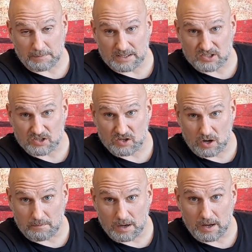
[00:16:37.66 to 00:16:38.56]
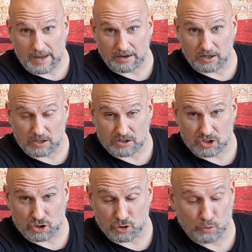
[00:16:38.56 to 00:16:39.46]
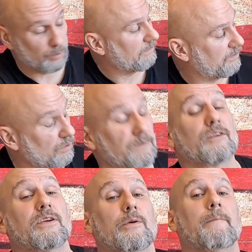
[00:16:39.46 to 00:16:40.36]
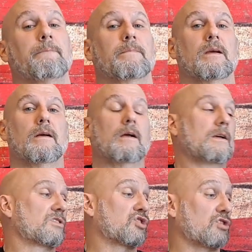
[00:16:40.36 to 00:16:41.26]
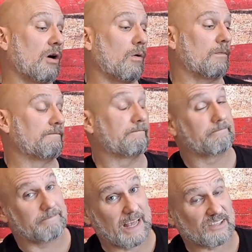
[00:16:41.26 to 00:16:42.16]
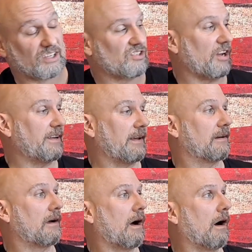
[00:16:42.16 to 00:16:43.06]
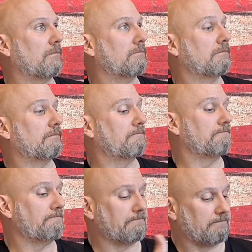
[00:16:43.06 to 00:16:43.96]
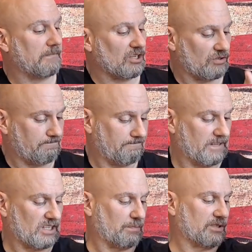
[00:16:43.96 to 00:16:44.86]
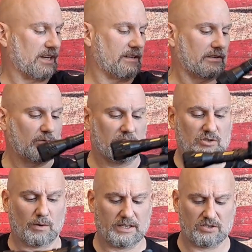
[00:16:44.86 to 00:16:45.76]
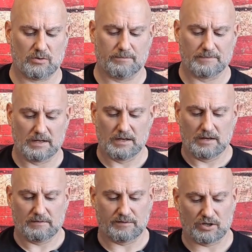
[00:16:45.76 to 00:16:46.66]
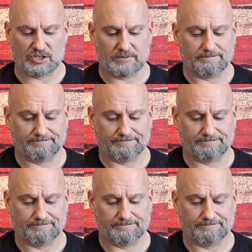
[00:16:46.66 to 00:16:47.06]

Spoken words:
me some air guns to review for you. So that's exciting. This particular one, 22 version,